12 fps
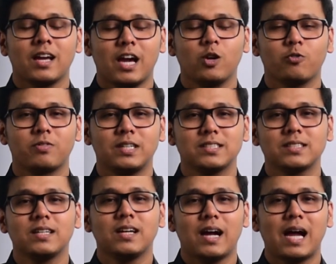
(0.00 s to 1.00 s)
Hello friends,
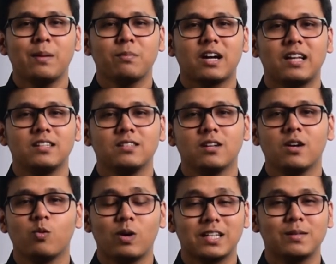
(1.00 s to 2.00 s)
I am Khalid.
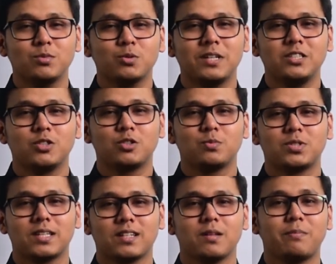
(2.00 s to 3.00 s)
Welcome to my YouTube
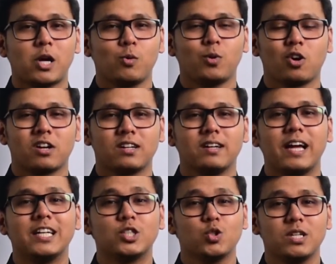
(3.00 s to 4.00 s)
channel Bioblogger,
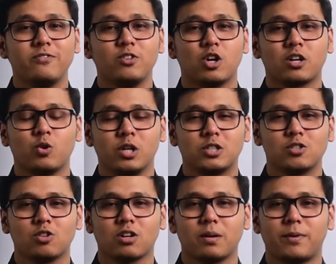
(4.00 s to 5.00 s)
and today we are going to
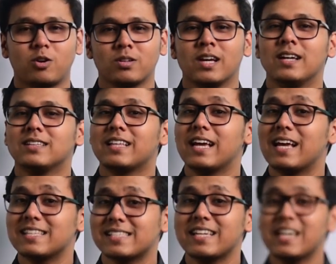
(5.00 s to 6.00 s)
talk about the
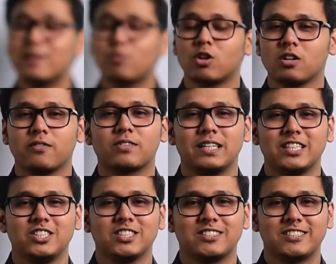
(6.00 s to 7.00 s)
SIR model of
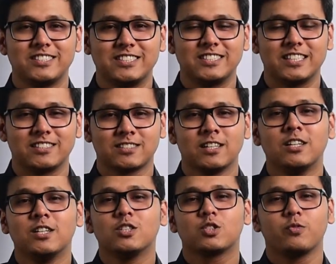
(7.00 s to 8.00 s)
contagious diseases.
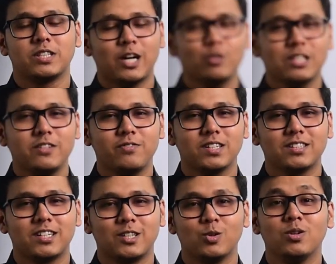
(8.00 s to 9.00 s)
So without any
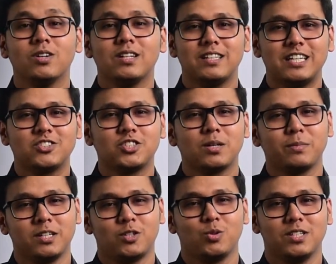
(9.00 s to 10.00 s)
further ado, let's jump
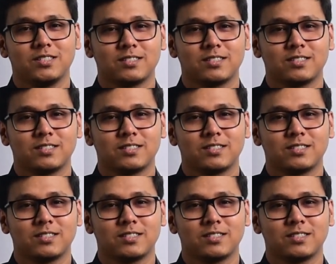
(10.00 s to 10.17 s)
into this.